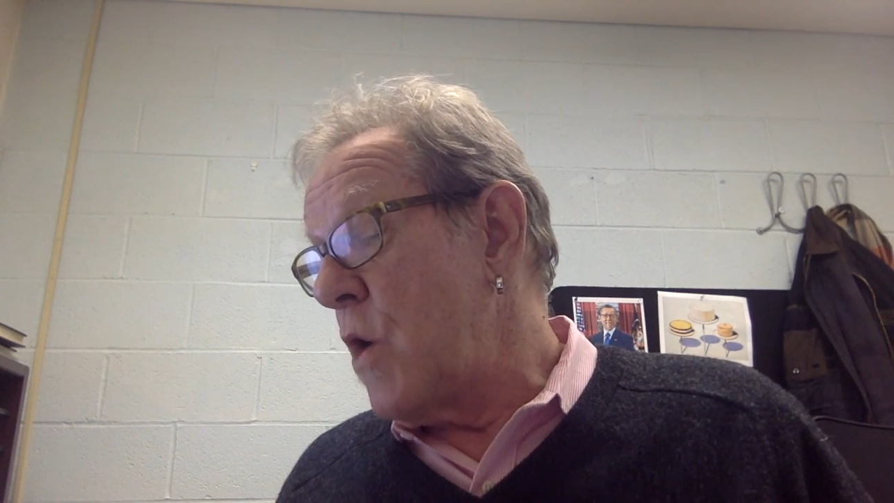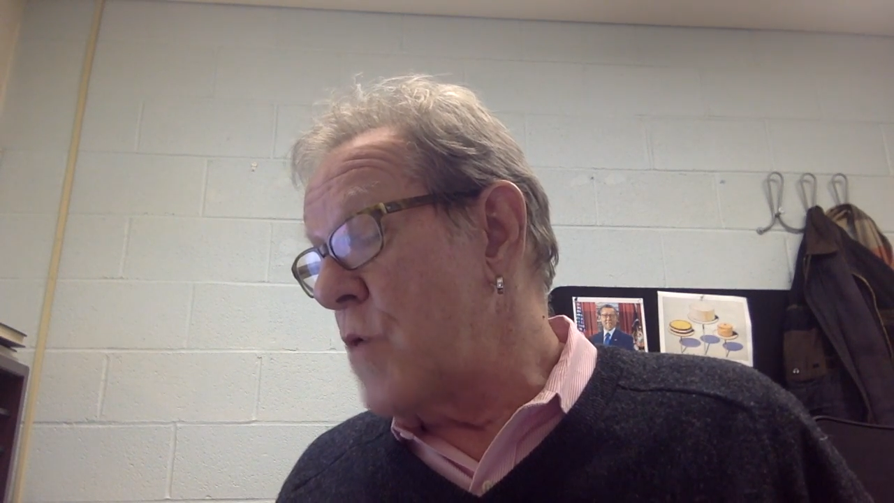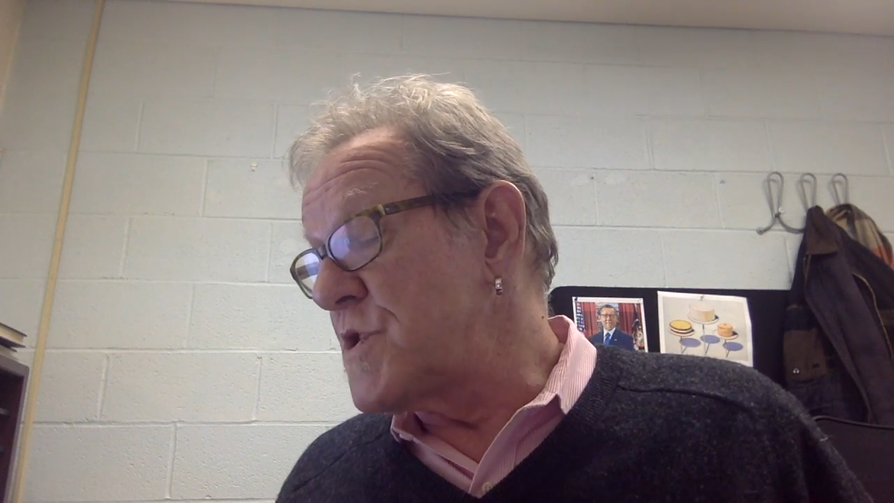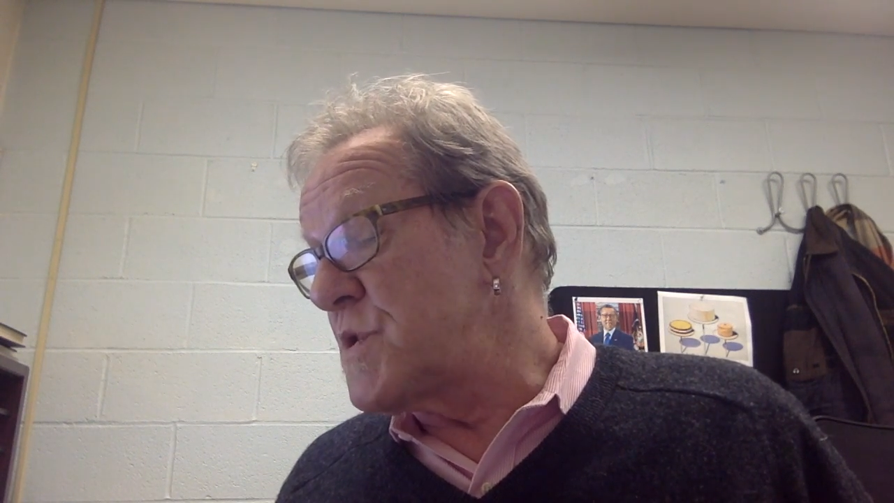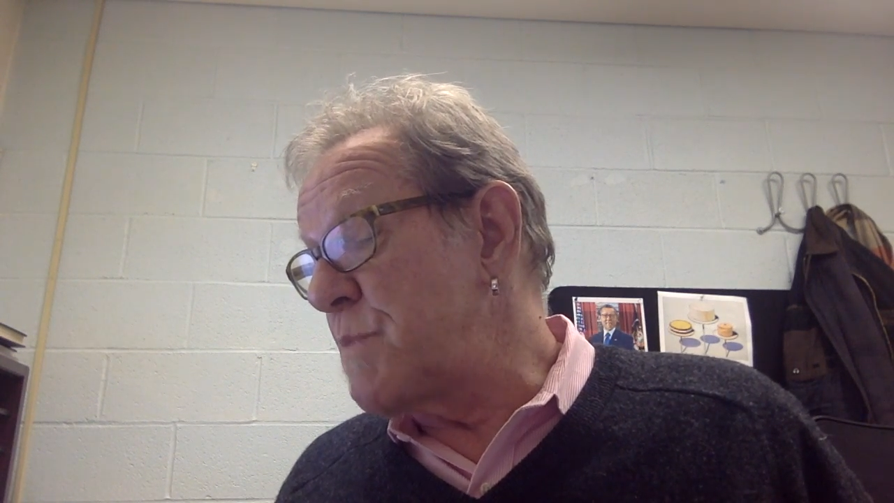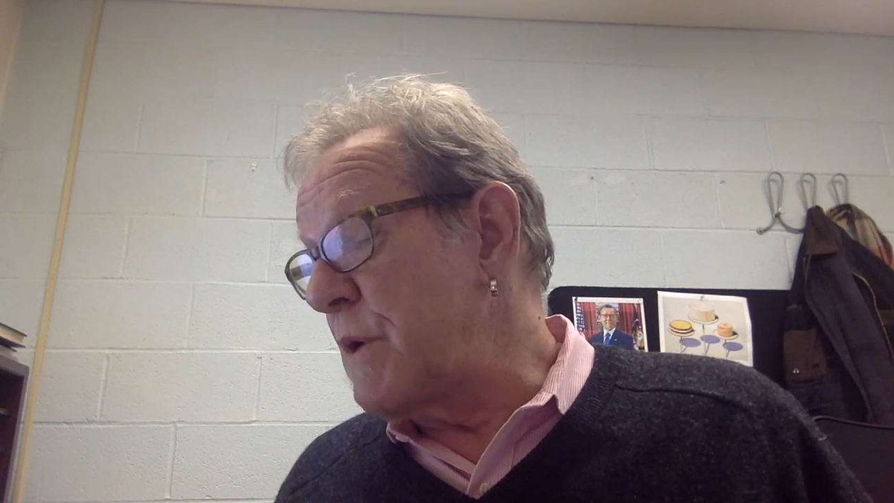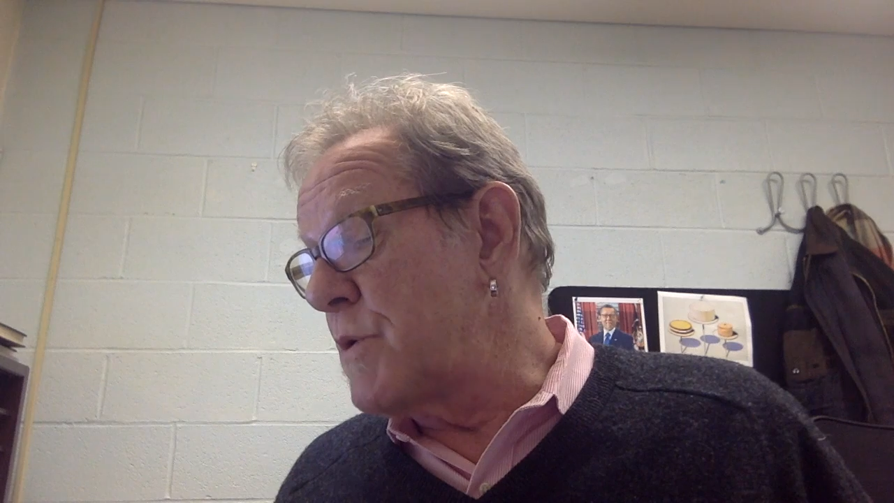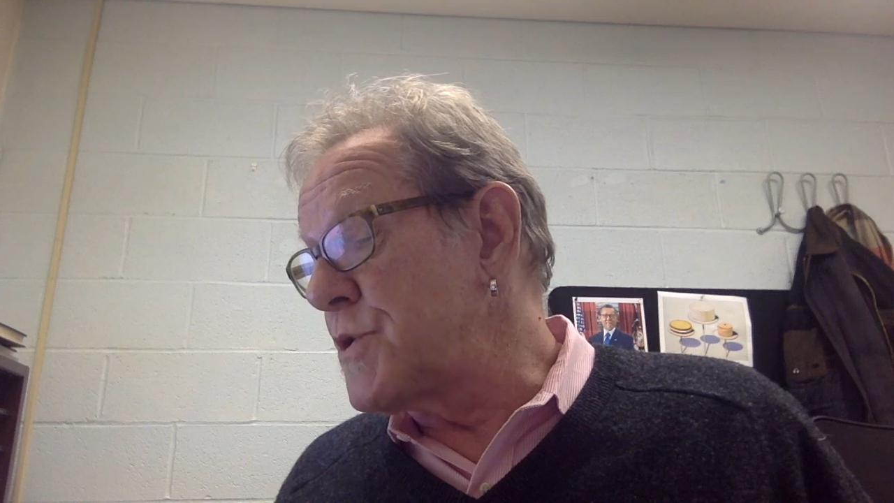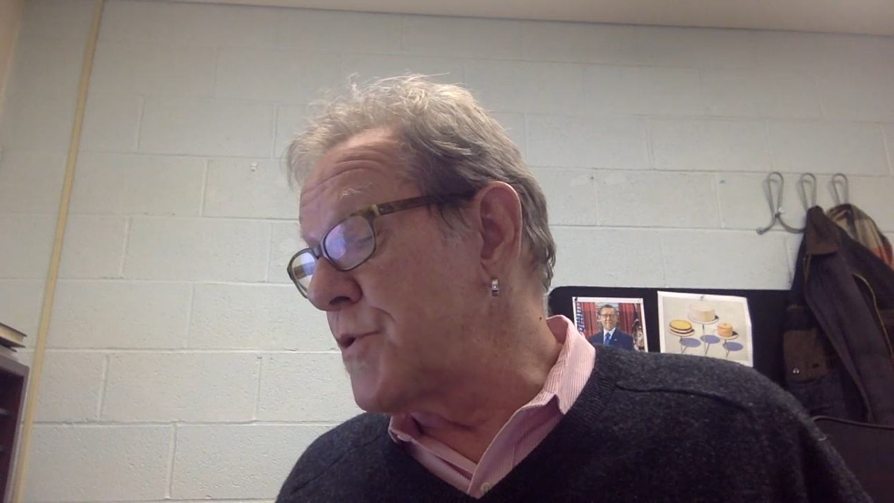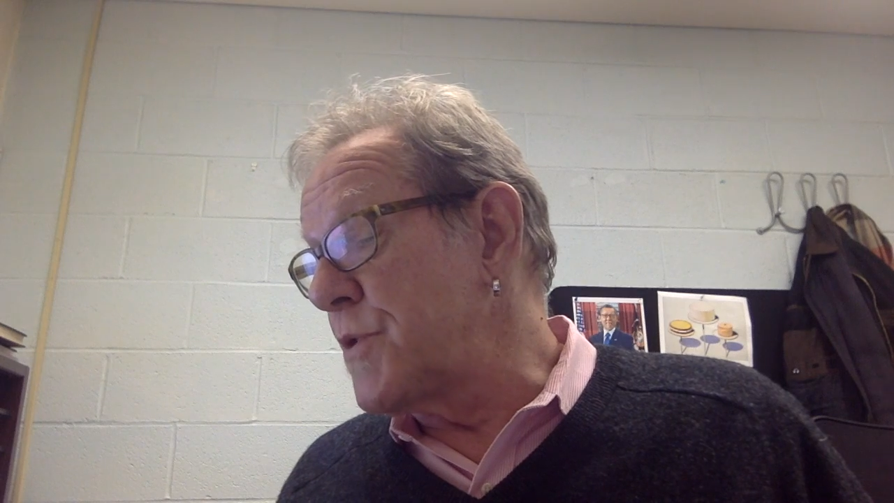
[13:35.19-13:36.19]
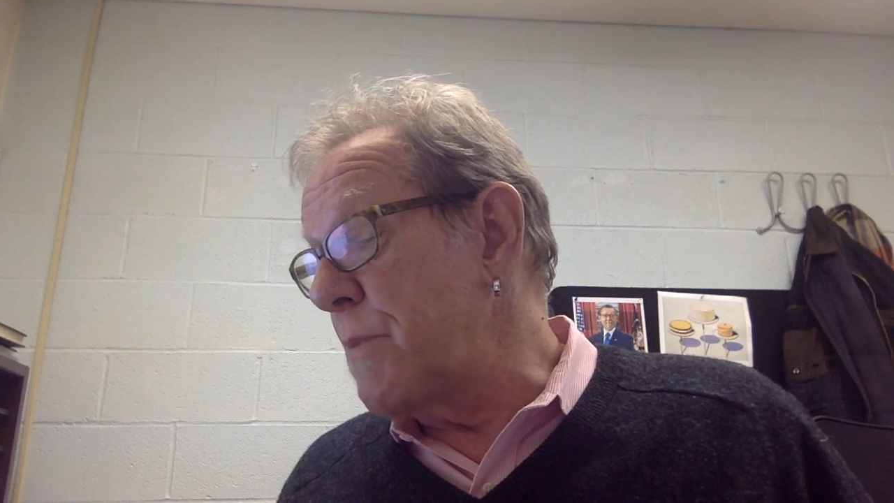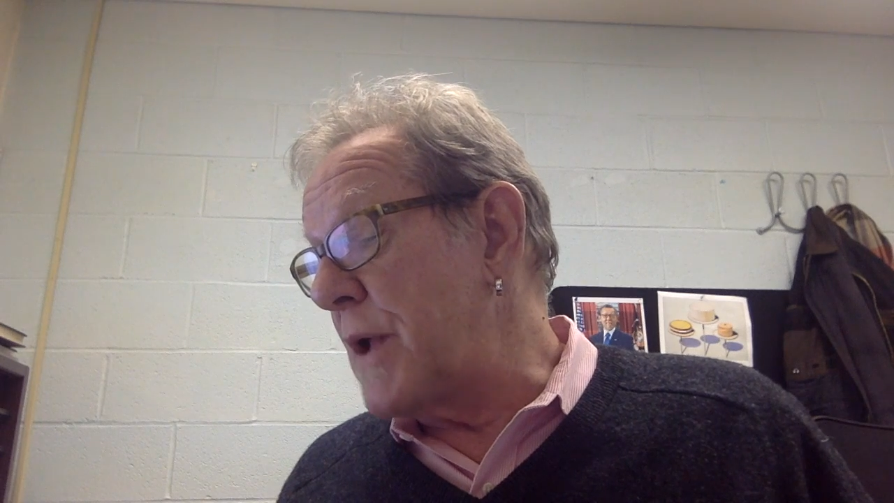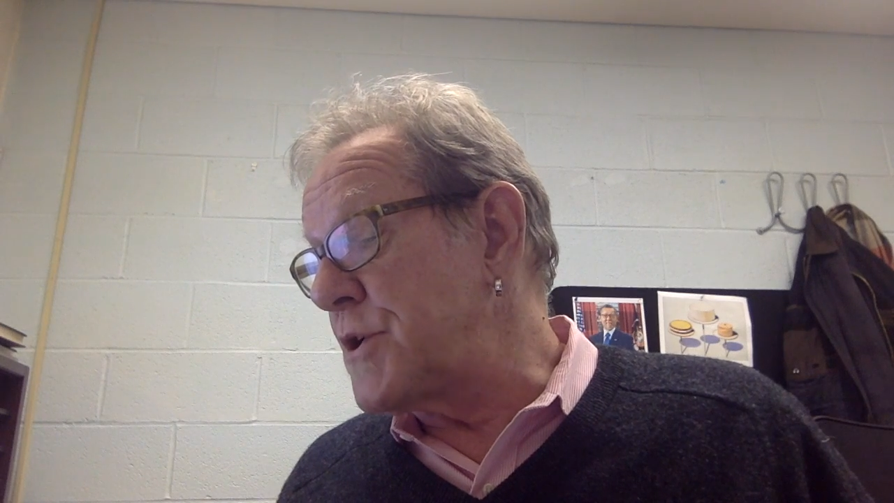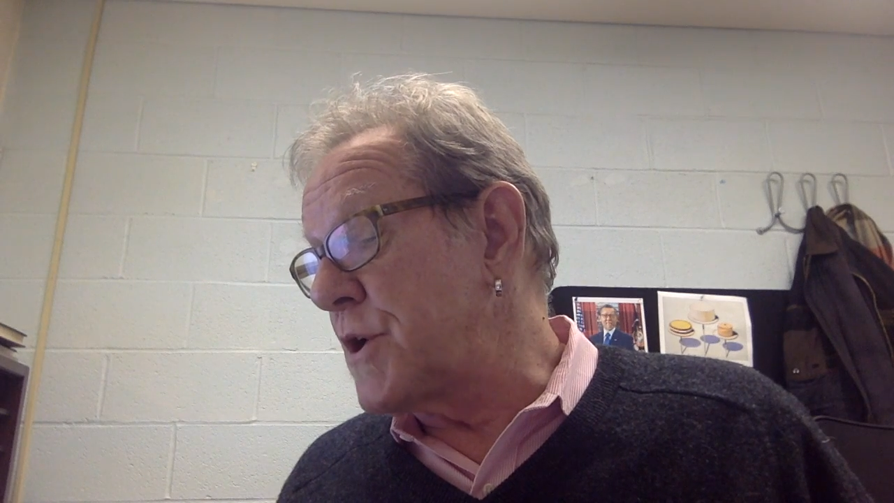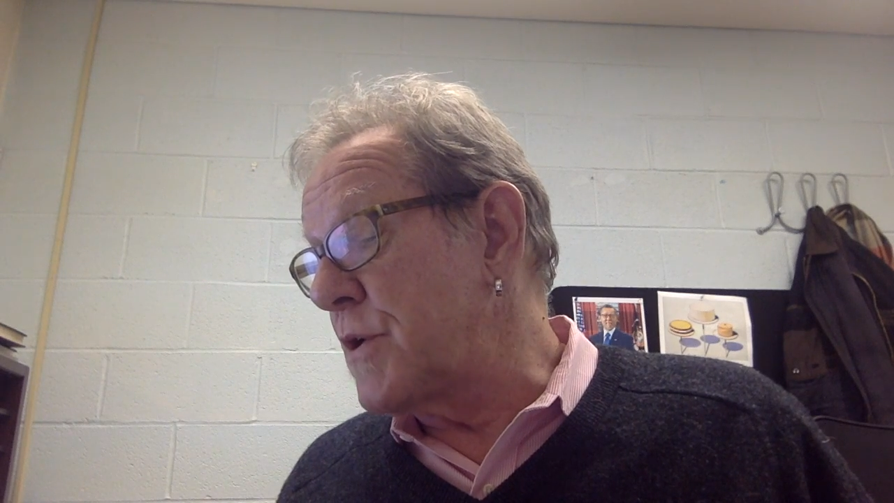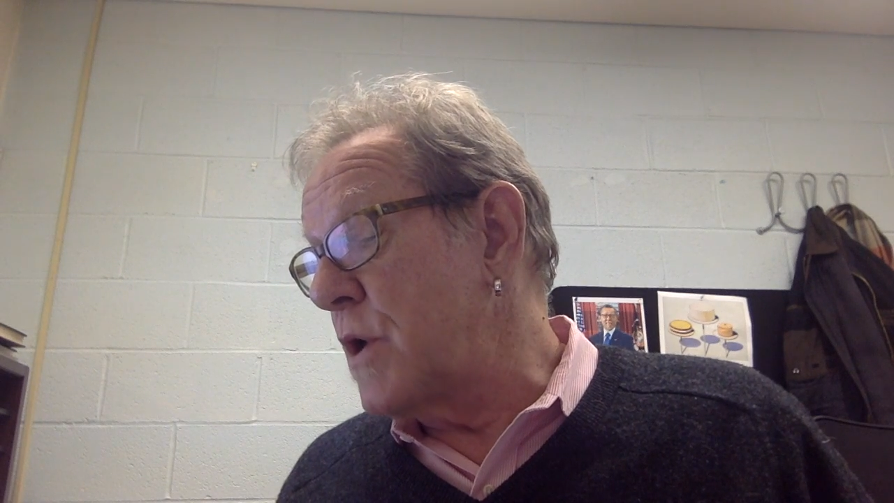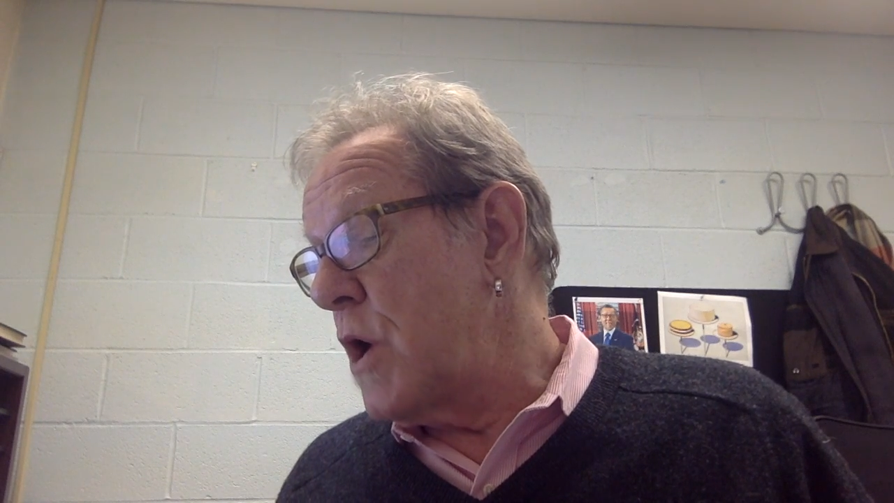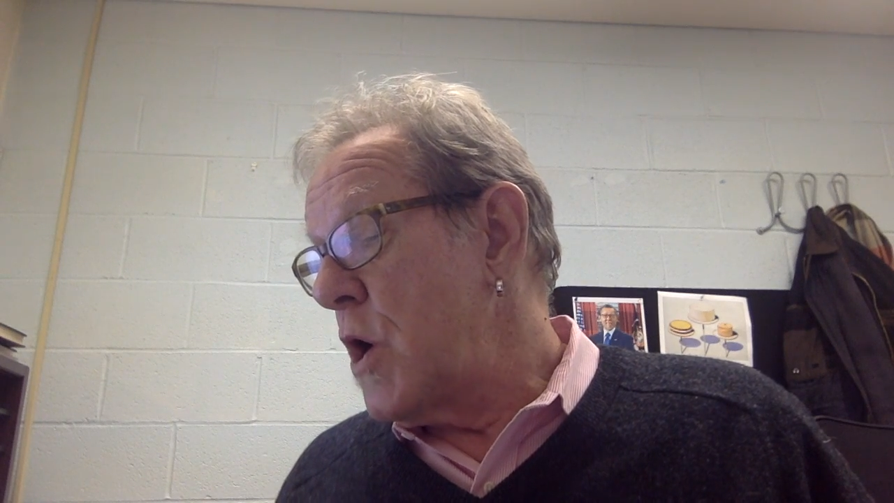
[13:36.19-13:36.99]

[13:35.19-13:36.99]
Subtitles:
or spiritual dimension